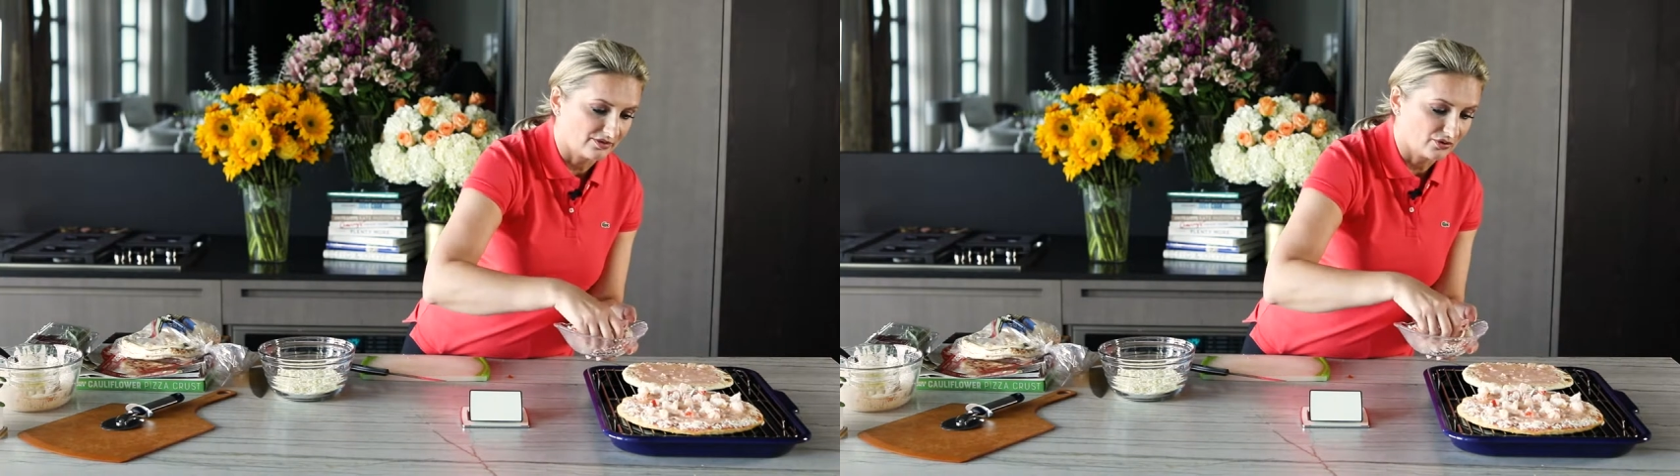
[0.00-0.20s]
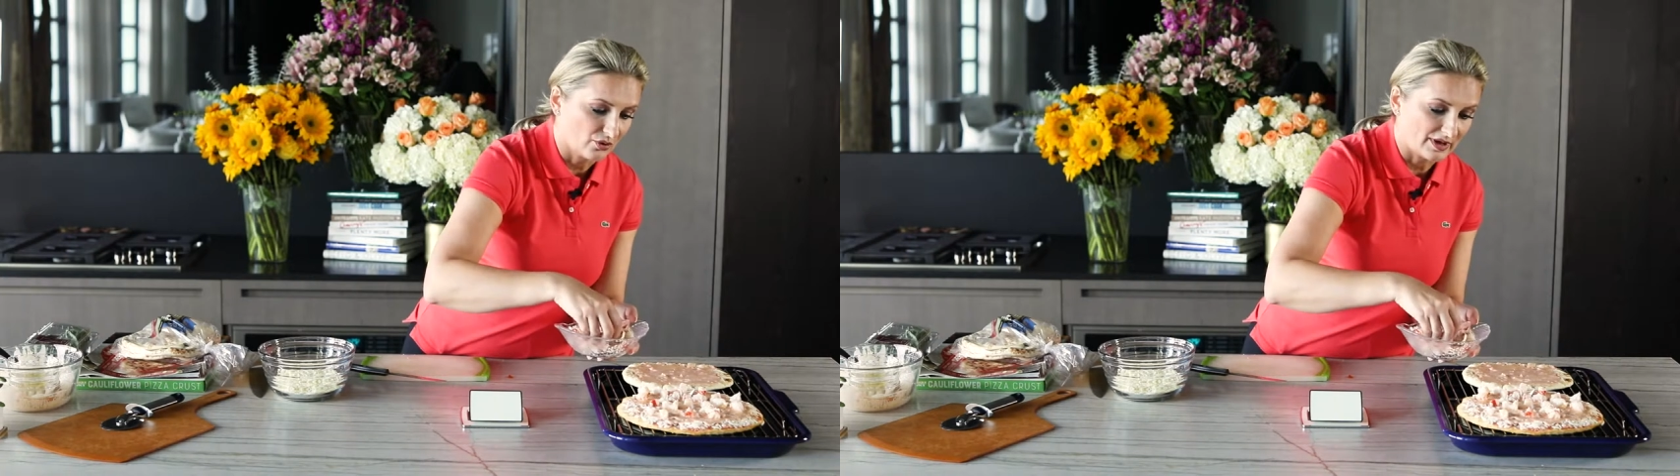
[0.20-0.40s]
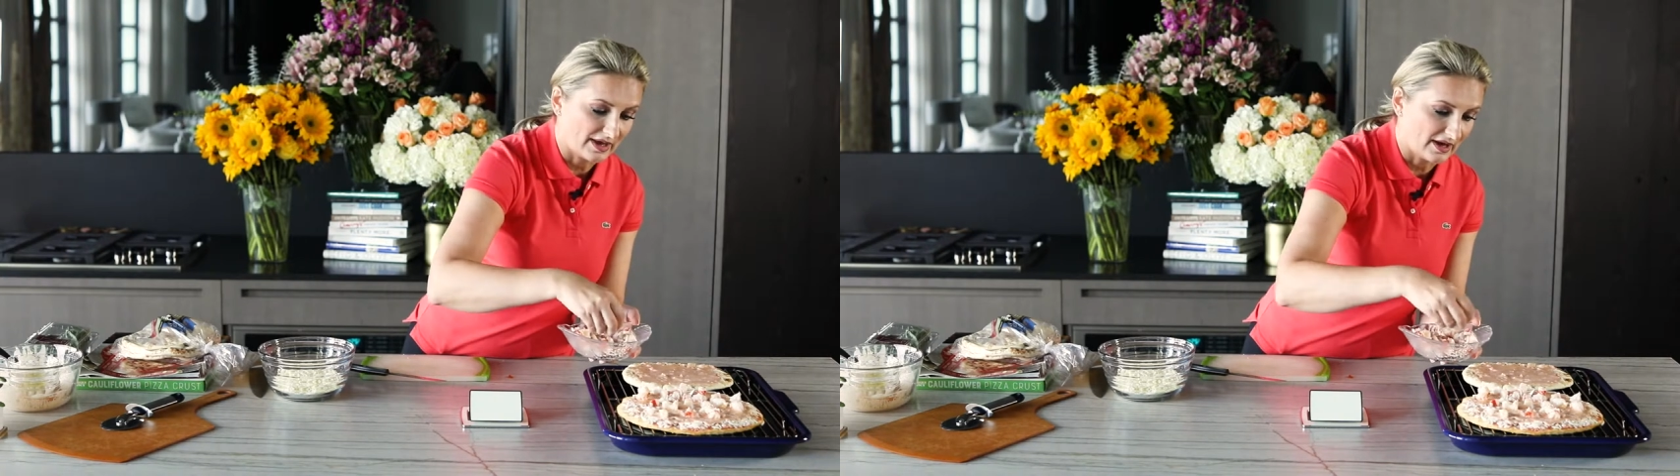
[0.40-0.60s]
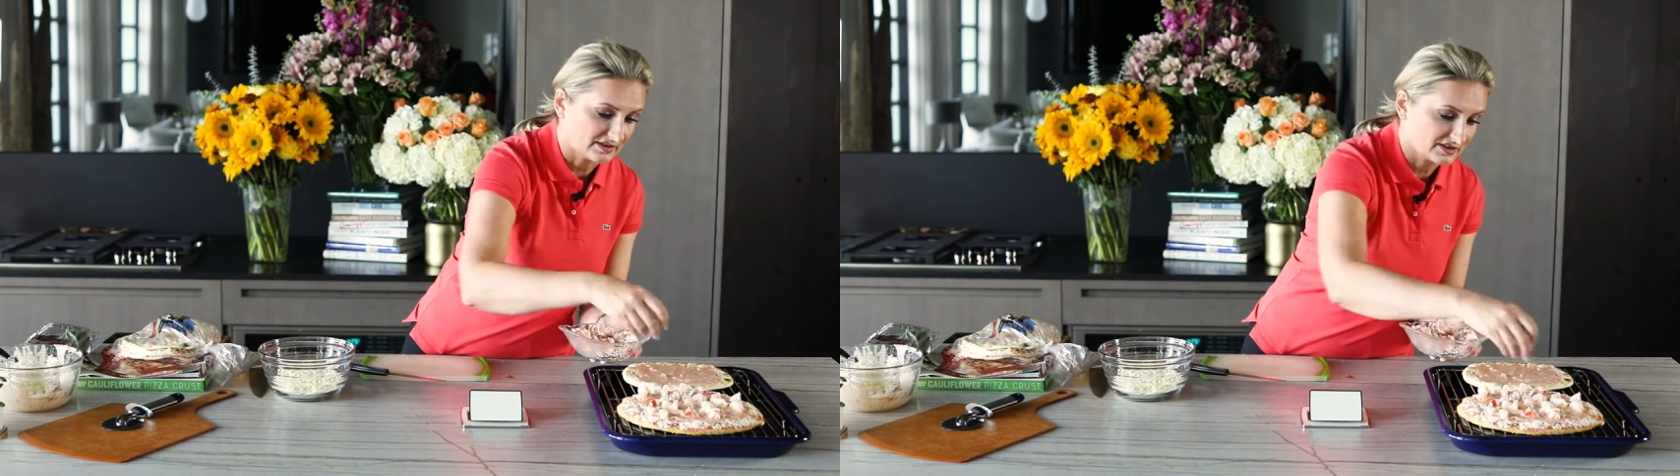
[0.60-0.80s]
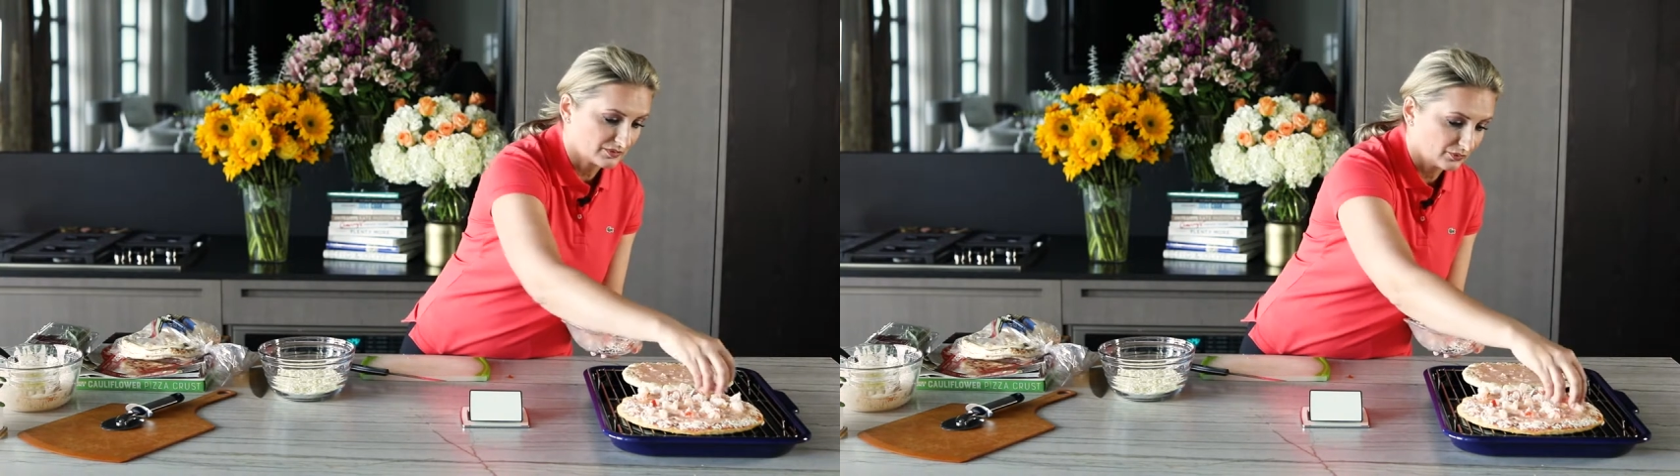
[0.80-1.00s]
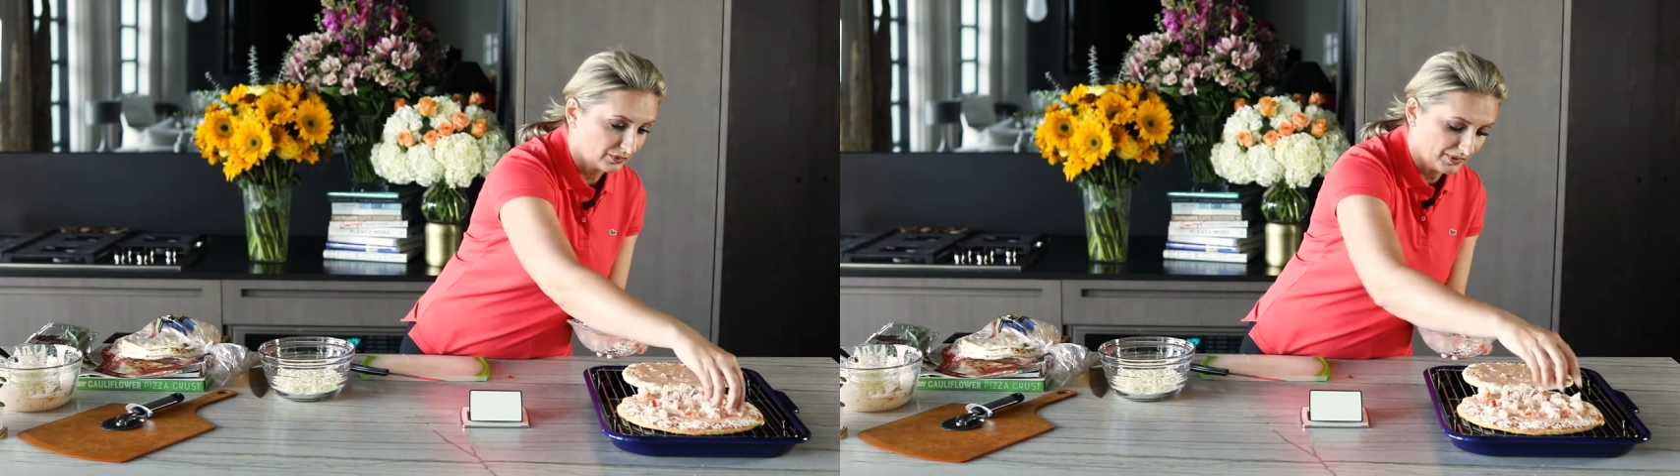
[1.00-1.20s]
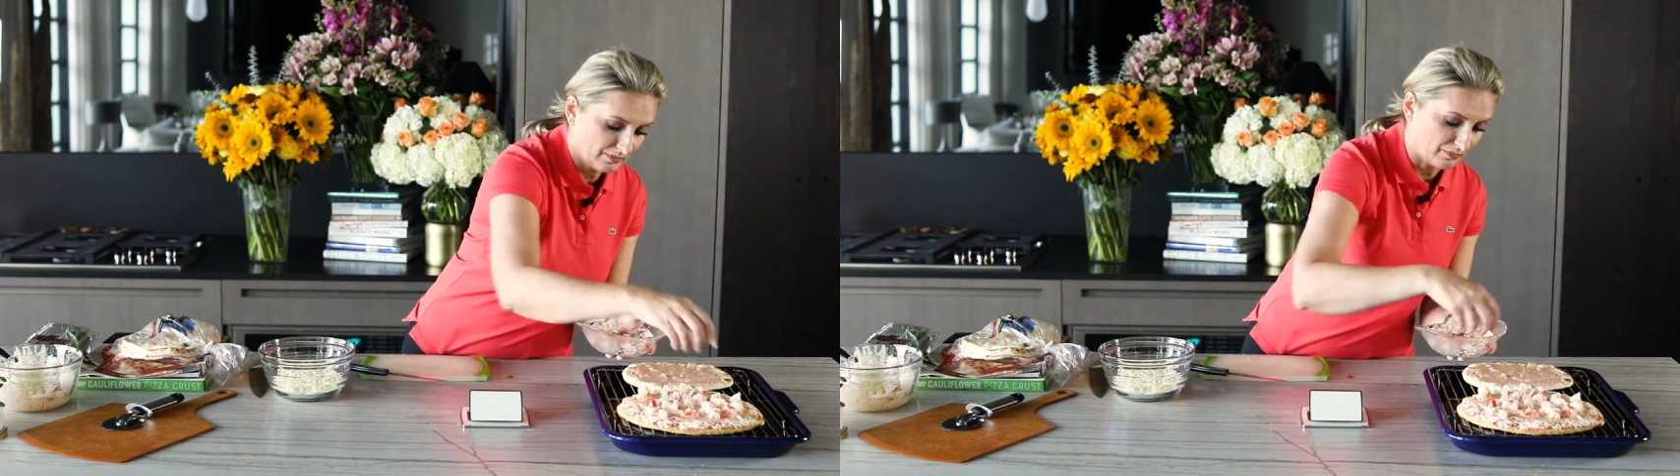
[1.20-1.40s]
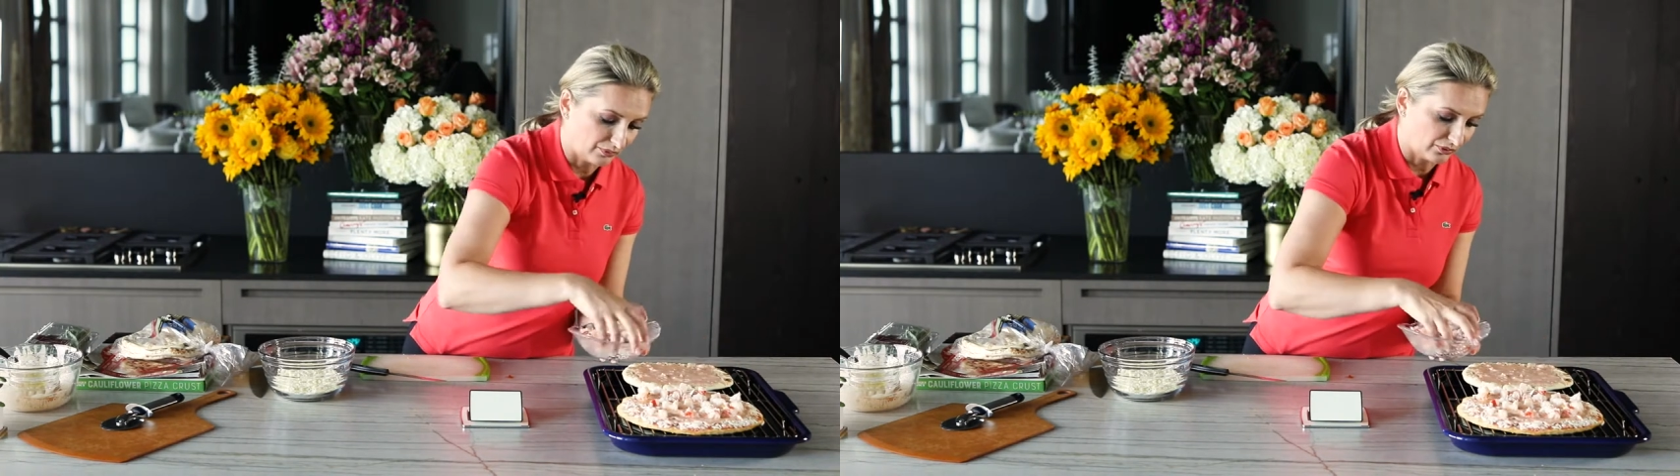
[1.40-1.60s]
your guests will be
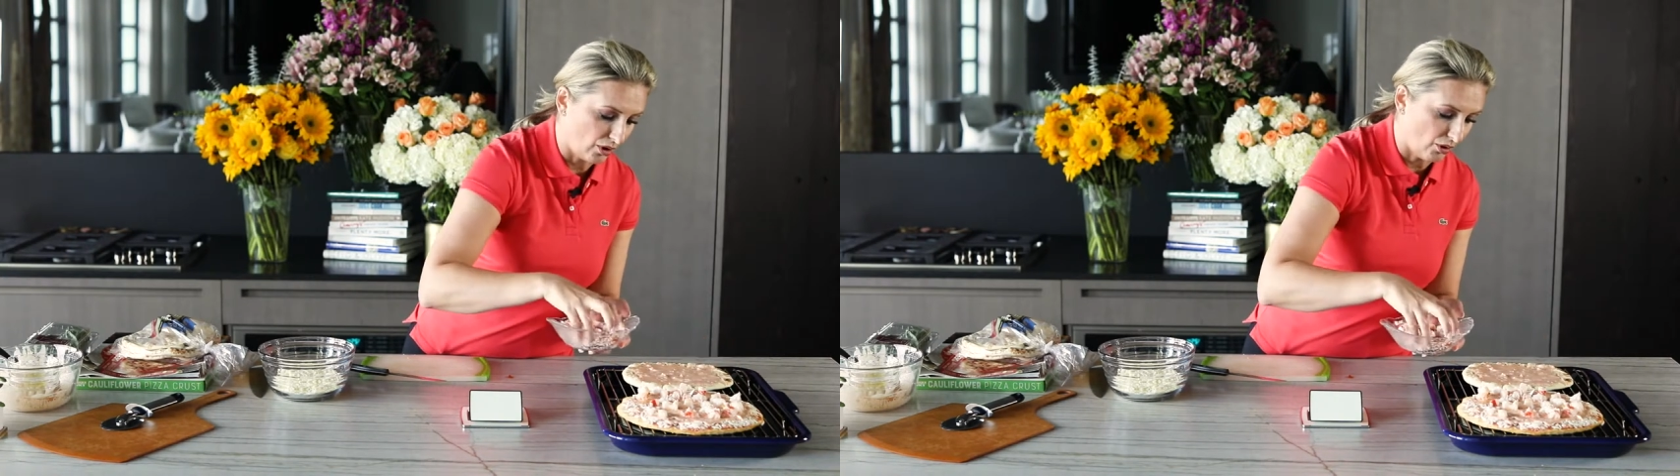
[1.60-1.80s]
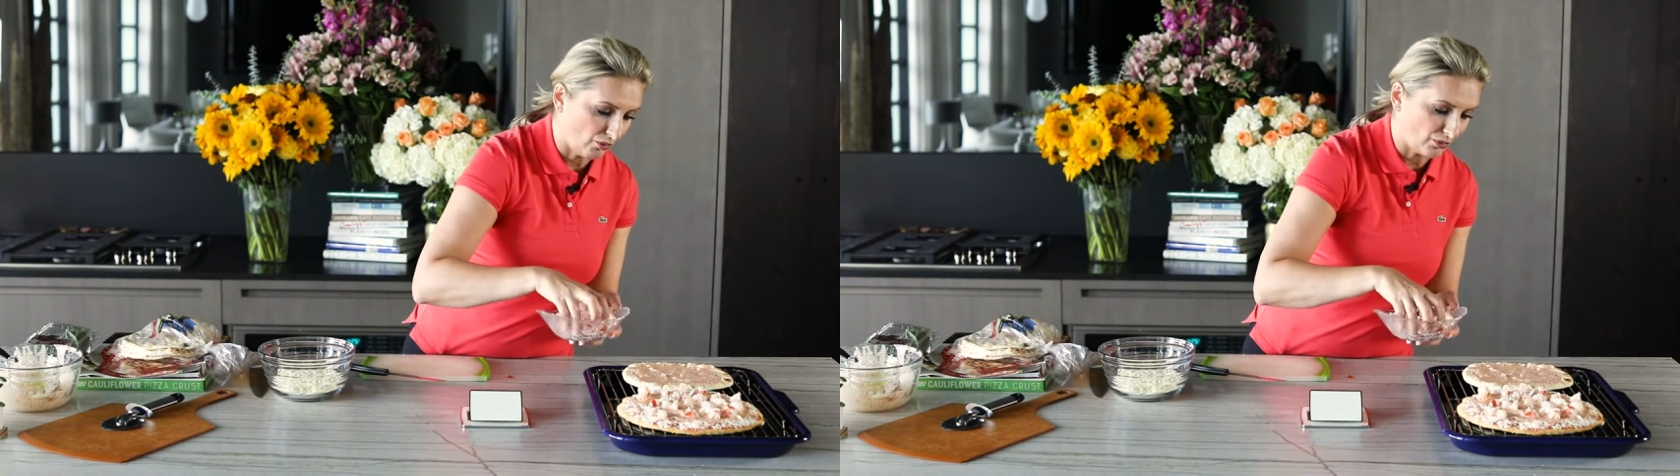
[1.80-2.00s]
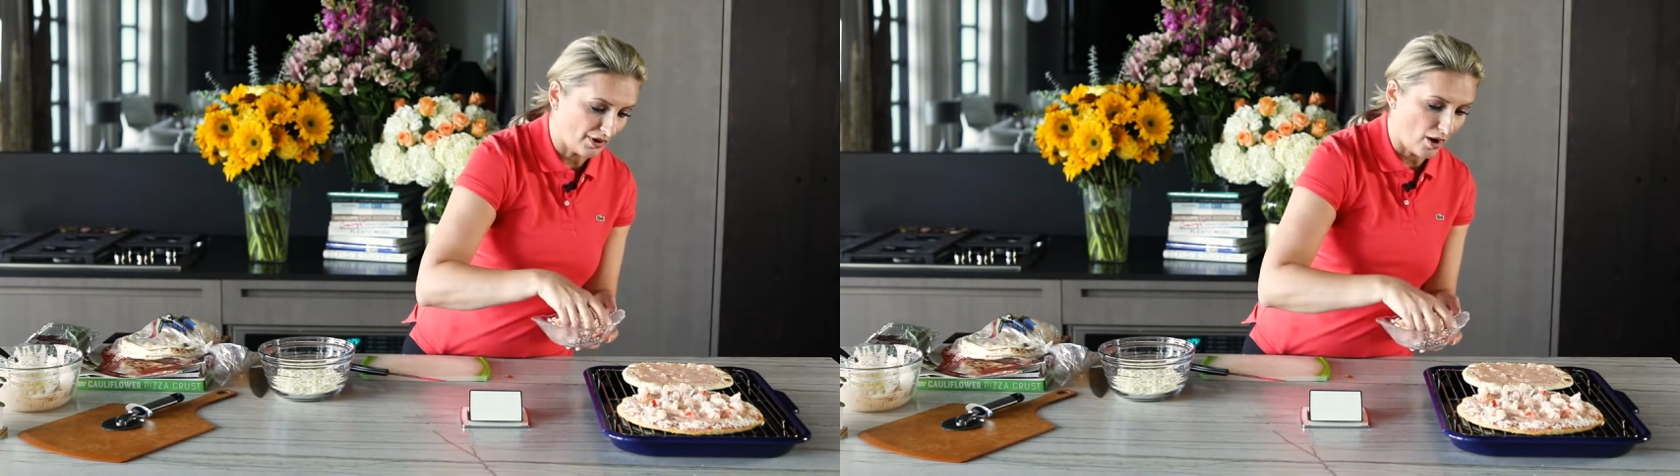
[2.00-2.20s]
blown